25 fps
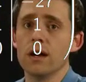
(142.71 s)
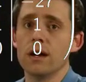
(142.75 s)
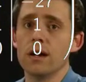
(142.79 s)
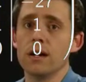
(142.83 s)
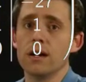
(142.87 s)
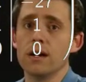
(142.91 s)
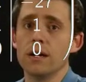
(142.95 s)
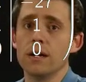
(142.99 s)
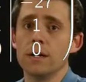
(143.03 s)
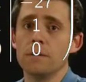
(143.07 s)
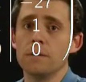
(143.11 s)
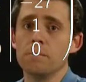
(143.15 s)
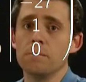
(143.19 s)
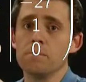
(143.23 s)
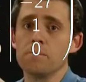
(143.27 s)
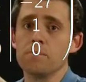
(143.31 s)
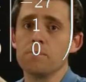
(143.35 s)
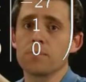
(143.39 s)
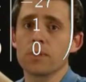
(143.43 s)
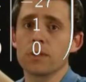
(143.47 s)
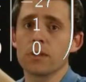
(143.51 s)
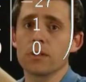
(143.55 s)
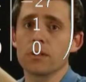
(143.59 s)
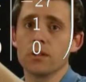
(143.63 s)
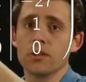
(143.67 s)
um,
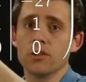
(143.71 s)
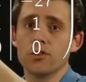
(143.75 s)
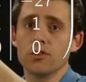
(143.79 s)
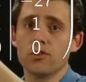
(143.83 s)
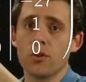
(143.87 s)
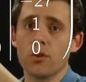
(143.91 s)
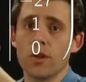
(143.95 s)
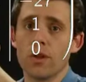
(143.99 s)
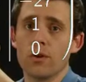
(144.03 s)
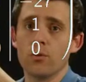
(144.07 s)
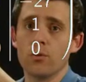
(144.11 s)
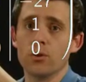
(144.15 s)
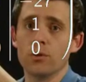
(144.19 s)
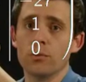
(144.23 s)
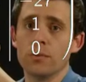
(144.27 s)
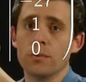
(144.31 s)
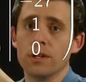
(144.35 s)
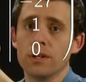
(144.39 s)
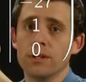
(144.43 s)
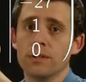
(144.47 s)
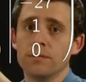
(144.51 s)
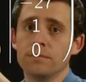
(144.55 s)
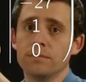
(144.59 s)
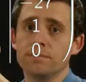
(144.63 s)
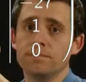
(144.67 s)
so there would be